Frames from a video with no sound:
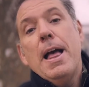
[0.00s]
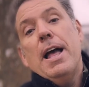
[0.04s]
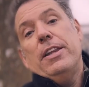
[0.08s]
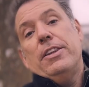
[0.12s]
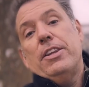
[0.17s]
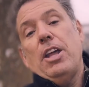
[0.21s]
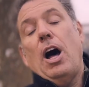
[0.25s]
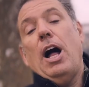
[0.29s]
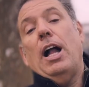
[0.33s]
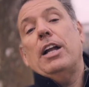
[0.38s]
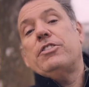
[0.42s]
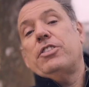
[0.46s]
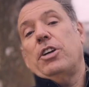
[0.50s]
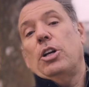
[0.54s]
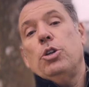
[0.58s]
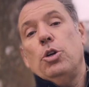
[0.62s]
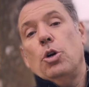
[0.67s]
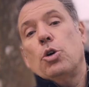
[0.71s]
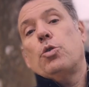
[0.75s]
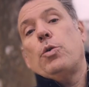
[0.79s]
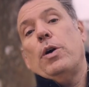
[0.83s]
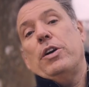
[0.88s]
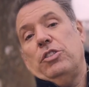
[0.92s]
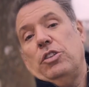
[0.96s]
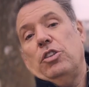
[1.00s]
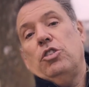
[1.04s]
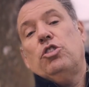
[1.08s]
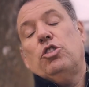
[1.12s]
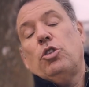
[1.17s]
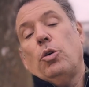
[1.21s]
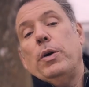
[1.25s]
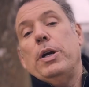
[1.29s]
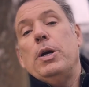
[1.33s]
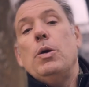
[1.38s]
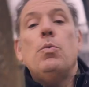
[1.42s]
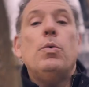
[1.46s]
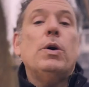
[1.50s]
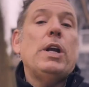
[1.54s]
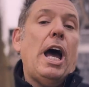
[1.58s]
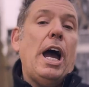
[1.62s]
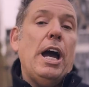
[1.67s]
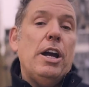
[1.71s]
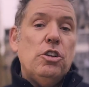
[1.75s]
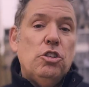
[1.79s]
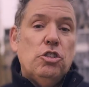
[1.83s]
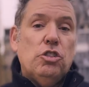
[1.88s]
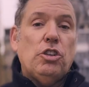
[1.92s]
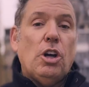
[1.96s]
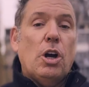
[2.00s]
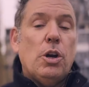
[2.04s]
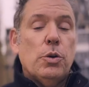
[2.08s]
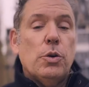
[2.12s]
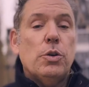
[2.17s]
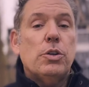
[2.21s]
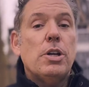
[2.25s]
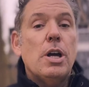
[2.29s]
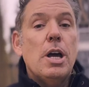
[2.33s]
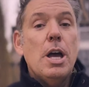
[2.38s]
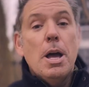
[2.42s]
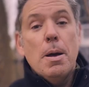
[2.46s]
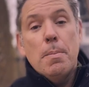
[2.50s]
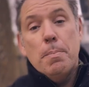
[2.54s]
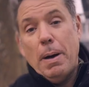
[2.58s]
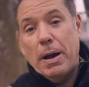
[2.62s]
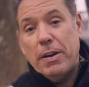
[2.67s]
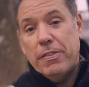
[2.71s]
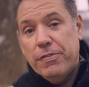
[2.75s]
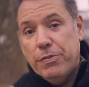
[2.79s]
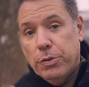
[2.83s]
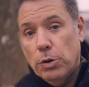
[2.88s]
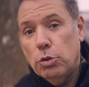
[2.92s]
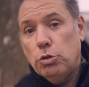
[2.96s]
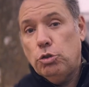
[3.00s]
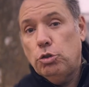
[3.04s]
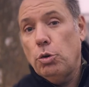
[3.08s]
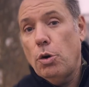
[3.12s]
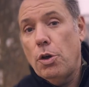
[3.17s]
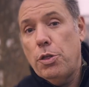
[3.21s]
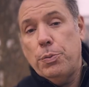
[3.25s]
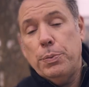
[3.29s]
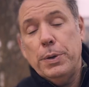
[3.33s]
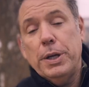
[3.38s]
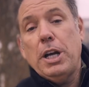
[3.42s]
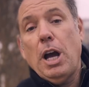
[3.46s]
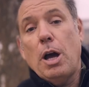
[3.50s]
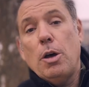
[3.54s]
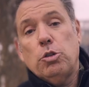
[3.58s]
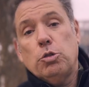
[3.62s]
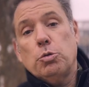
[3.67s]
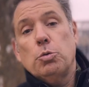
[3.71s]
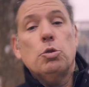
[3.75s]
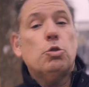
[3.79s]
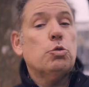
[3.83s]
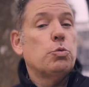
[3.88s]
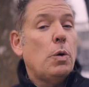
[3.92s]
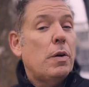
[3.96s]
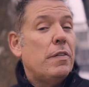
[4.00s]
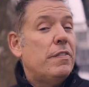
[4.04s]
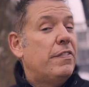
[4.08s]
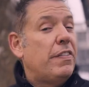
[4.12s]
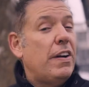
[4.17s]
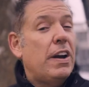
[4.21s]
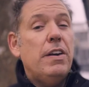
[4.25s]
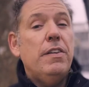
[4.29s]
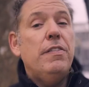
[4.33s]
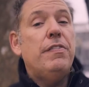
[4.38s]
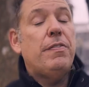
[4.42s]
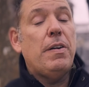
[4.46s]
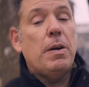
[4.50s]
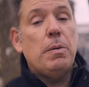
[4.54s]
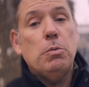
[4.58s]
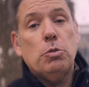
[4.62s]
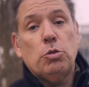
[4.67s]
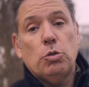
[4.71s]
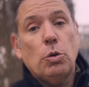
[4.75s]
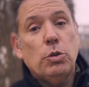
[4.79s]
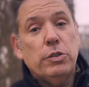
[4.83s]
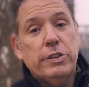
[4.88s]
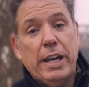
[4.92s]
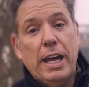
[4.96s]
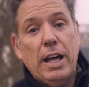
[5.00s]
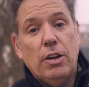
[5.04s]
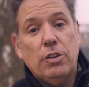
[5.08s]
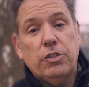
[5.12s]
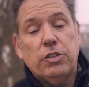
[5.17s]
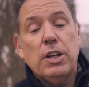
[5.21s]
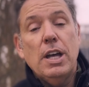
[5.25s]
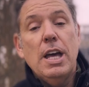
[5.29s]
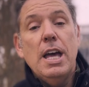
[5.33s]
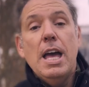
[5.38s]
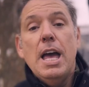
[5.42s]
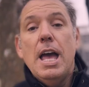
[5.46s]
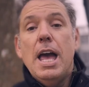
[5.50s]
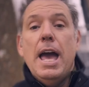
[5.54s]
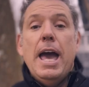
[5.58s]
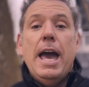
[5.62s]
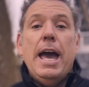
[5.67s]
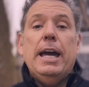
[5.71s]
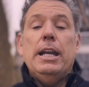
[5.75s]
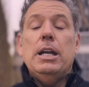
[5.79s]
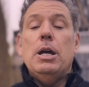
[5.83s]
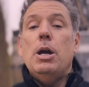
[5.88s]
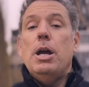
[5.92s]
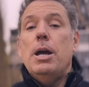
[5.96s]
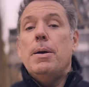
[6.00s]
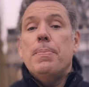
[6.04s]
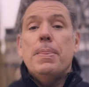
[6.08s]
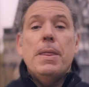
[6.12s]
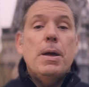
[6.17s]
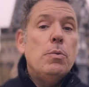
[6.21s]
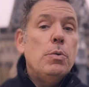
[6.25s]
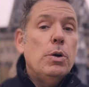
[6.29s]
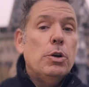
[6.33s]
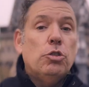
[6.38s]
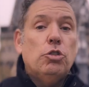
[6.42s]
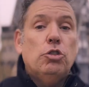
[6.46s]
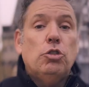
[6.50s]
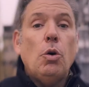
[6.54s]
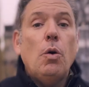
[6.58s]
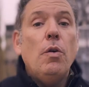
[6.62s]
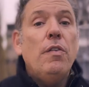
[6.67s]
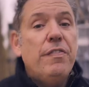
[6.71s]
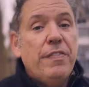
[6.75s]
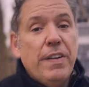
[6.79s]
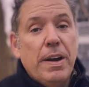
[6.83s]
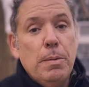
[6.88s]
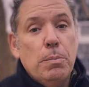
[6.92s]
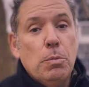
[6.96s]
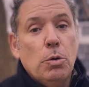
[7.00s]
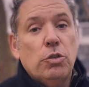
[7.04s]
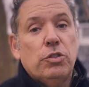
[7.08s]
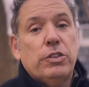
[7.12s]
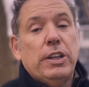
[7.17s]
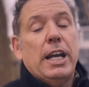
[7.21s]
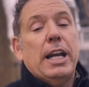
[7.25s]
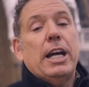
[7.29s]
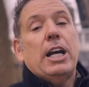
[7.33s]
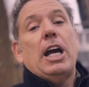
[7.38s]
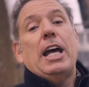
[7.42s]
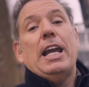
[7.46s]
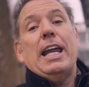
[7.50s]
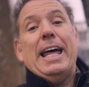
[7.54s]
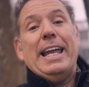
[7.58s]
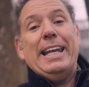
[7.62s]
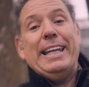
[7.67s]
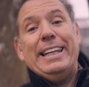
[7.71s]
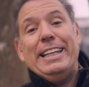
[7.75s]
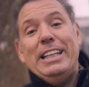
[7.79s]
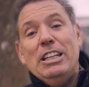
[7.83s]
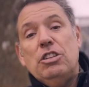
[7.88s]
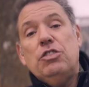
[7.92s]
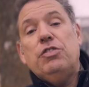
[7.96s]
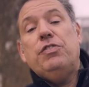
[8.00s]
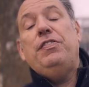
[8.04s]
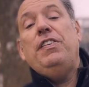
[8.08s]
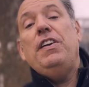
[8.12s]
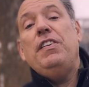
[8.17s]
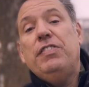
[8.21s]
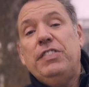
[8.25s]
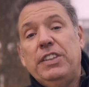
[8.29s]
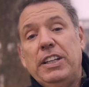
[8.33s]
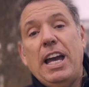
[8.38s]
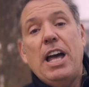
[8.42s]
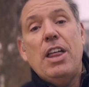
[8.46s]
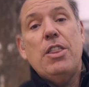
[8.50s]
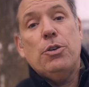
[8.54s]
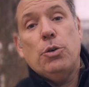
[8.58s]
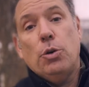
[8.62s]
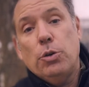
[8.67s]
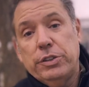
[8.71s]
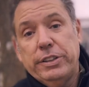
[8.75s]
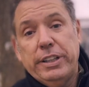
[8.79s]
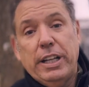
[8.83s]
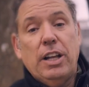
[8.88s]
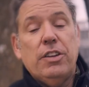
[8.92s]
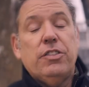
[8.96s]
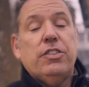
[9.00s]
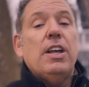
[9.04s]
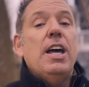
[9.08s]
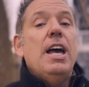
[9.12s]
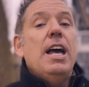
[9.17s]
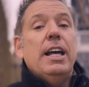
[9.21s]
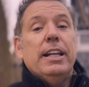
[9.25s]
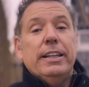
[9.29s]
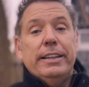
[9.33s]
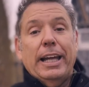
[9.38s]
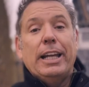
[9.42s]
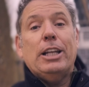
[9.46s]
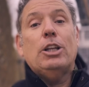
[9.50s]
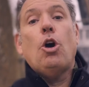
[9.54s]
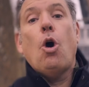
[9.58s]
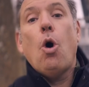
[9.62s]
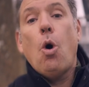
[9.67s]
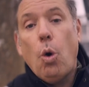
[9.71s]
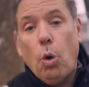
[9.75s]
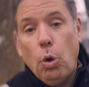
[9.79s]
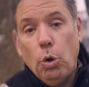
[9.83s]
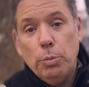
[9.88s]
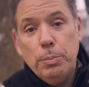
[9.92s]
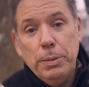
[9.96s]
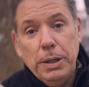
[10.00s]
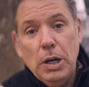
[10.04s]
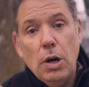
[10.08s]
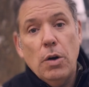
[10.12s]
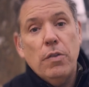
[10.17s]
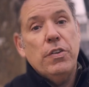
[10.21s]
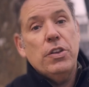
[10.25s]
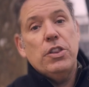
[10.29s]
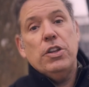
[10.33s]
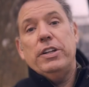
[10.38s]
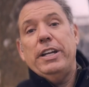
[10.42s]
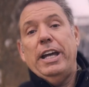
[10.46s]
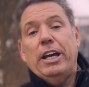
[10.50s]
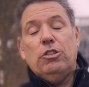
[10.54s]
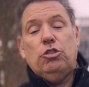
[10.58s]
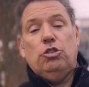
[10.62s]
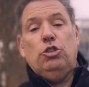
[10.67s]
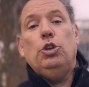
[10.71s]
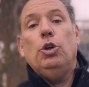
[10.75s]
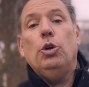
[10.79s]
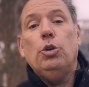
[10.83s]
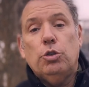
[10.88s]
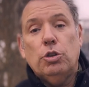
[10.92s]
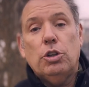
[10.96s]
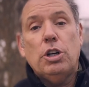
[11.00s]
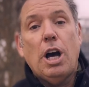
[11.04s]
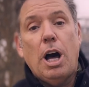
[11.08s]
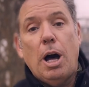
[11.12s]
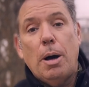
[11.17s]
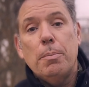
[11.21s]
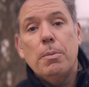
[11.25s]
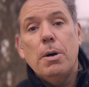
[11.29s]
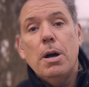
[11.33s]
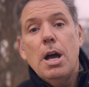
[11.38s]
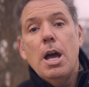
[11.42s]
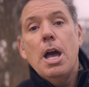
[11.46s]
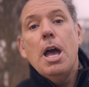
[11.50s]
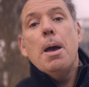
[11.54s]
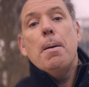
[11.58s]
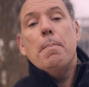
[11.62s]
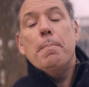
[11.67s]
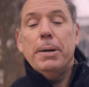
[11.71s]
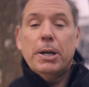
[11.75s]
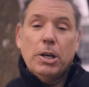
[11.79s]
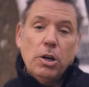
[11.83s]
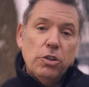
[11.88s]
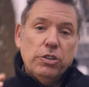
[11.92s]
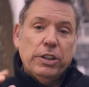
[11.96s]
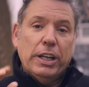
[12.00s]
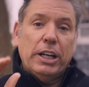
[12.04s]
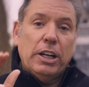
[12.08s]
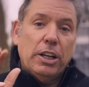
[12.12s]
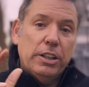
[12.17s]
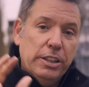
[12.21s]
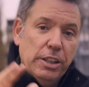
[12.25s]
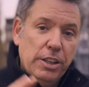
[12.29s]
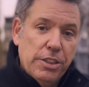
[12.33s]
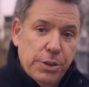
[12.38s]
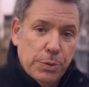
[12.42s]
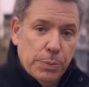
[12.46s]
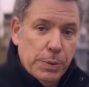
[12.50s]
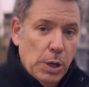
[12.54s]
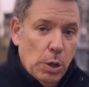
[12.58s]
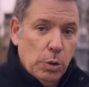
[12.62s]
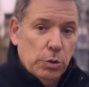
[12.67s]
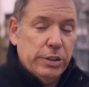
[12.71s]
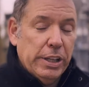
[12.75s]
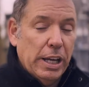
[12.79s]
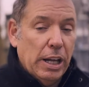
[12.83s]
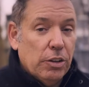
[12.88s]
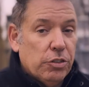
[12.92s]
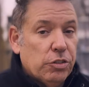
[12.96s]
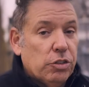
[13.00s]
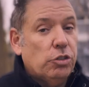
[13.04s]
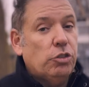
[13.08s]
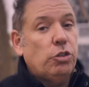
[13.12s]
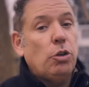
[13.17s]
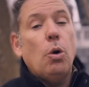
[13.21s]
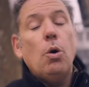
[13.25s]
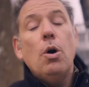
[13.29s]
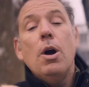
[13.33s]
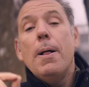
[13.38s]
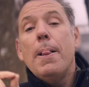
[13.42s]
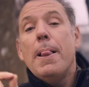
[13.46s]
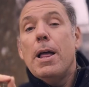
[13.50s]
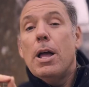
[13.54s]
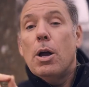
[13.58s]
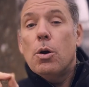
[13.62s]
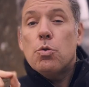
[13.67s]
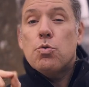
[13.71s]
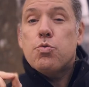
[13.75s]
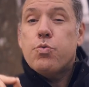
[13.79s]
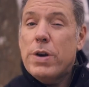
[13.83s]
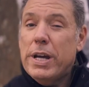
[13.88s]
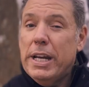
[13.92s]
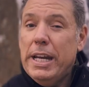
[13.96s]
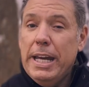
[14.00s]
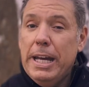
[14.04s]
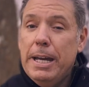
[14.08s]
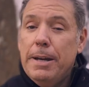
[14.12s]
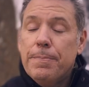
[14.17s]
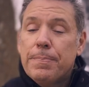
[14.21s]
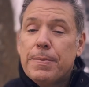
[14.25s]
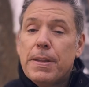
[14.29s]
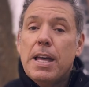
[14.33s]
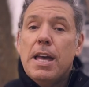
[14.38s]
Now, I'll tell you a crazy story. When I started, my first 2 or 3 customers were very famous hotels. And they were so famous that I got at least 50 other hotels that called me over the next year to come because I got the 3 hotels. So really,